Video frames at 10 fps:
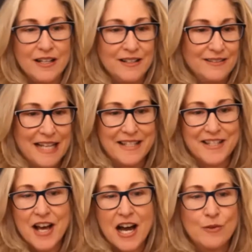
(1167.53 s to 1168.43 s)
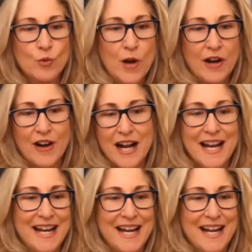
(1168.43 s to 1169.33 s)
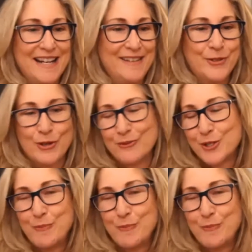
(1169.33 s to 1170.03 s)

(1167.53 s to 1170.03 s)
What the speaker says: that's not where I sort of